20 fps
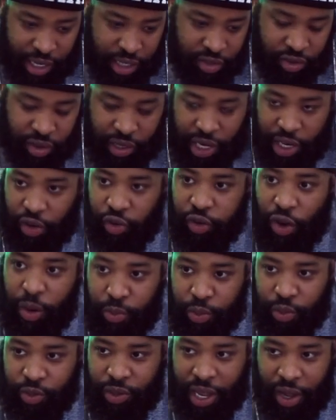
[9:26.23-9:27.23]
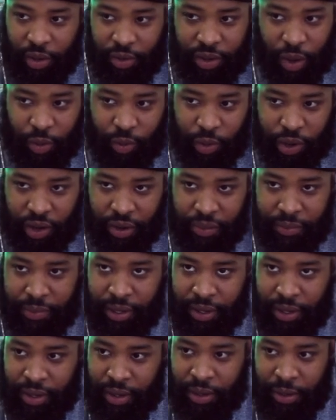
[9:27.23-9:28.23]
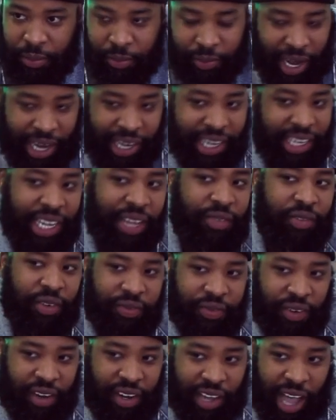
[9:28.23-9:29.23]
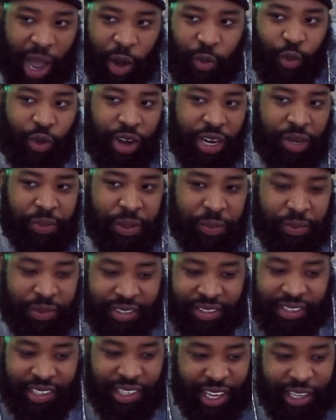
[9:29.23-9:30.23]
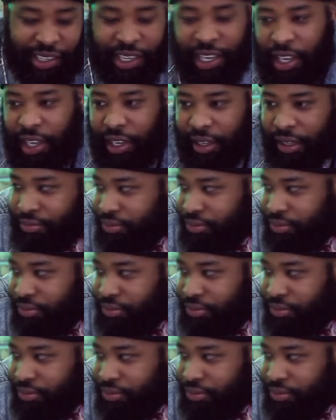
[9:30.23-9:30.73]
Yeah, so they crumbled now when I wear them. Mm-hmm. But I didn't give a fuck. I wanted people to see like, yeah.